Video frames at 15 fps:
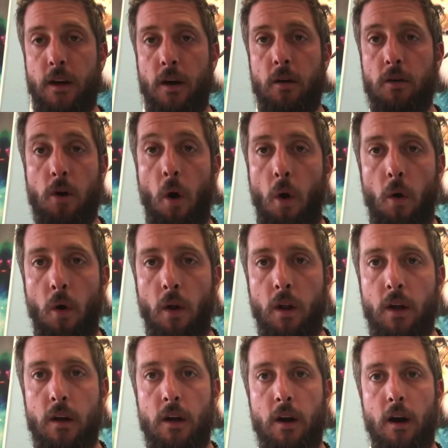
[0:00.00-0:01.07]
goal.
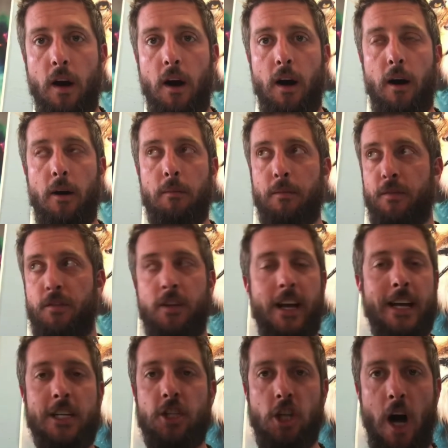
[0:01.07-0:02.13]
If you
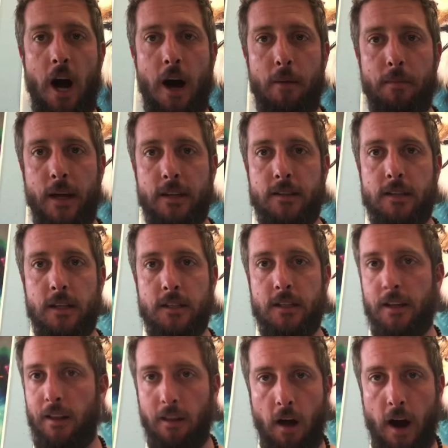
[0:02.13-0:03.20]
take a job that doesn't
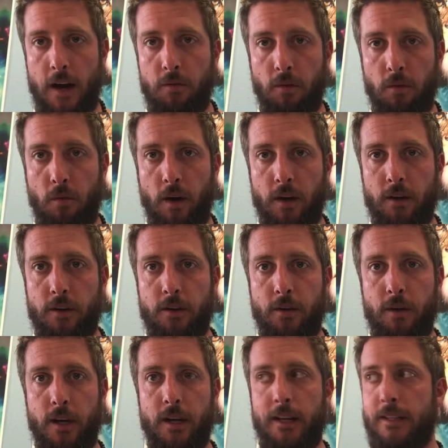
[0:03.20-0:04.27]
align with what you're
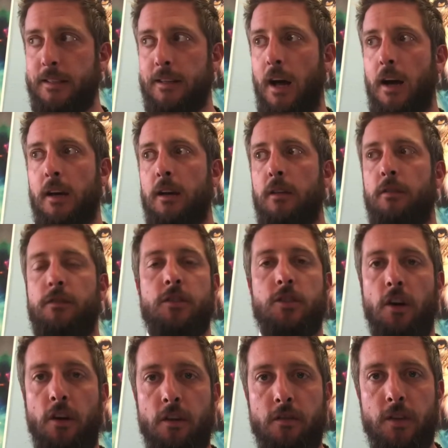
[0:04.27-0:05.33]
doing, it's not going to
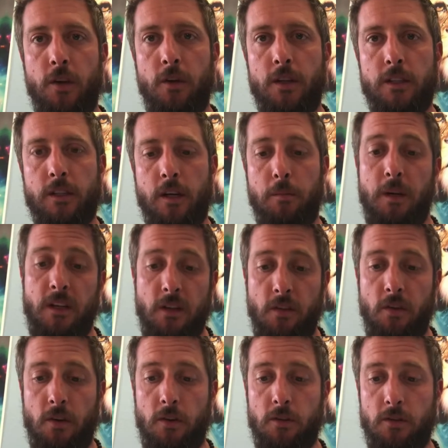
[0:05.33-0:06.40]
serve you. It's going to be
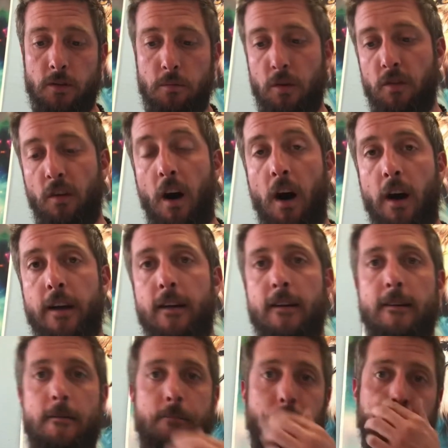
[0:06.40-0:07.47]
difficult to move on,
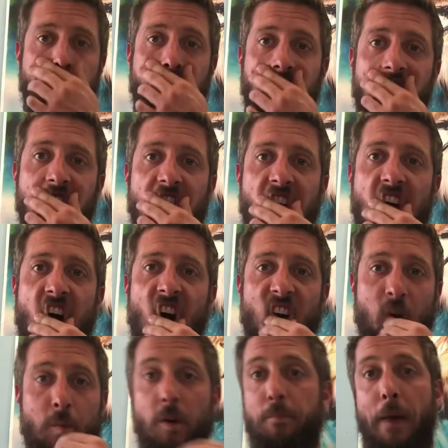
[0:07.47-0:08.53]

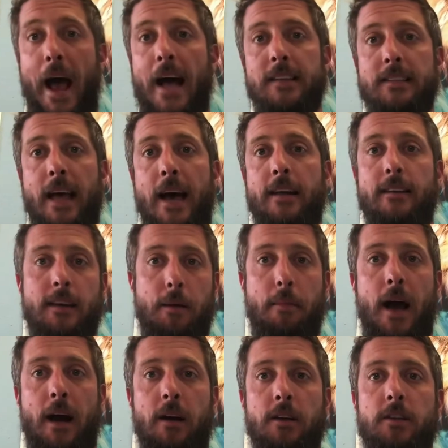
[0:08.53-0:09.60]
to move past that, to get
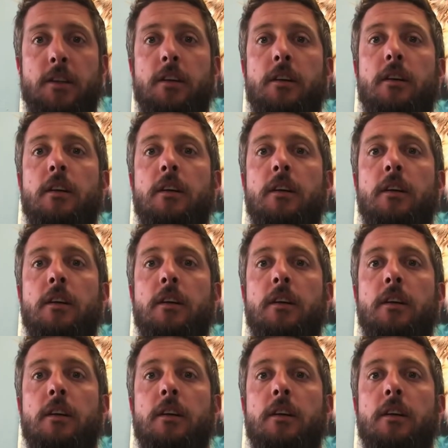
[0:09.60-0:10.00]
back onto your